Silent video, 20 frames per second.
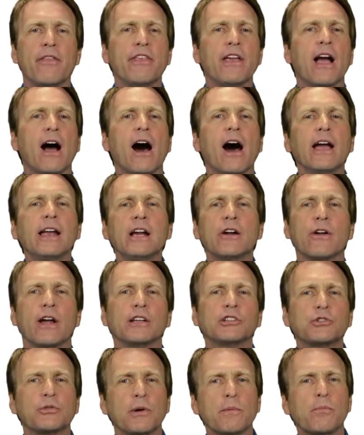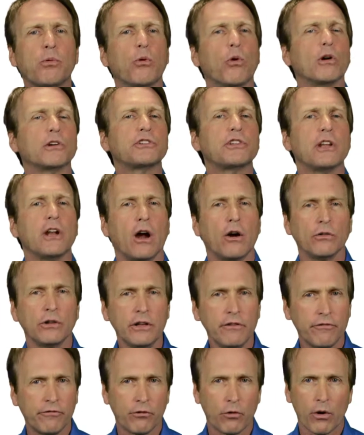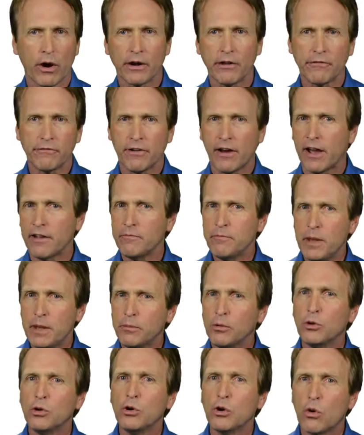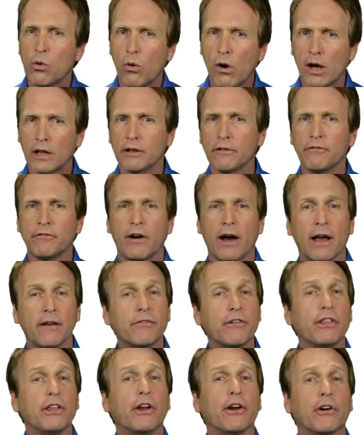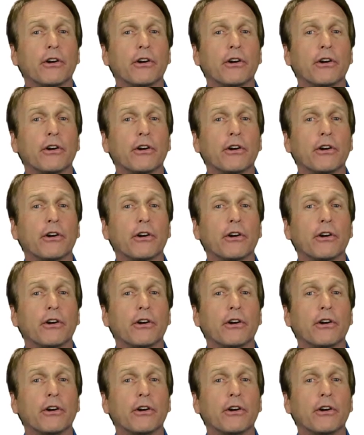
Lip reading: The IRS reports that only 4 out of 5 people who qualify for the